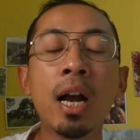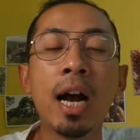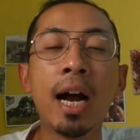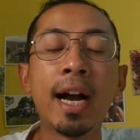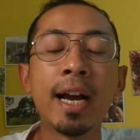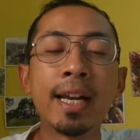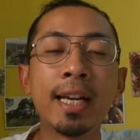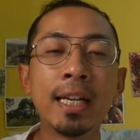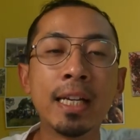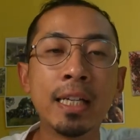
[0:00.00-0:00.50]

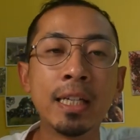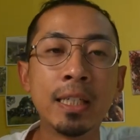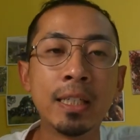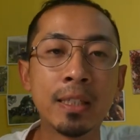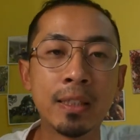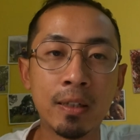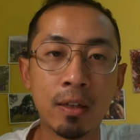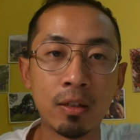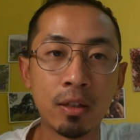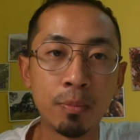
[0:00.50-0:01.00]
I
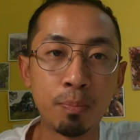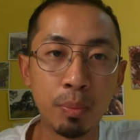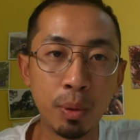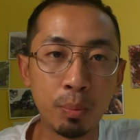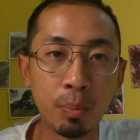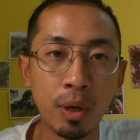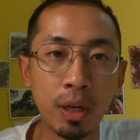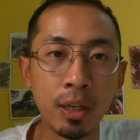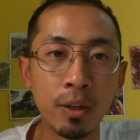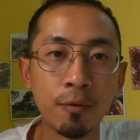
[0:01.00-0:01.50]
started
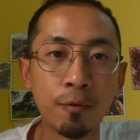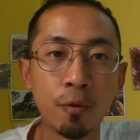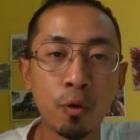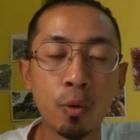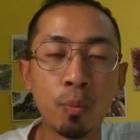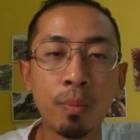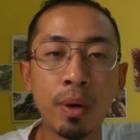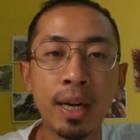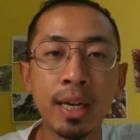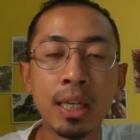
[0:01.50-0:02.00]
preparing
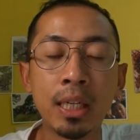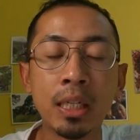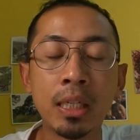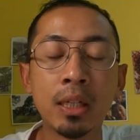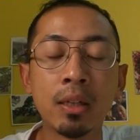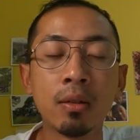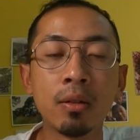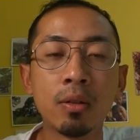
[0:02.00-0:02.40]
for my